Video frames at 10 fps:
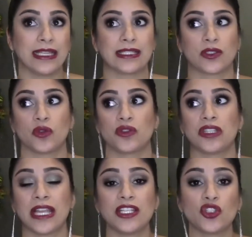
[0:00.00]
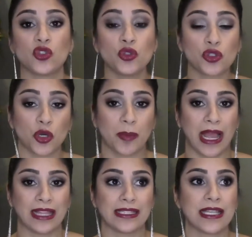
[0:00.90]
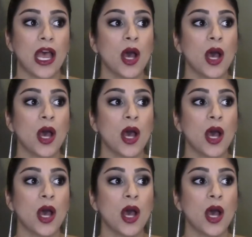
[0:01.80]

It's those nice neutral palettes,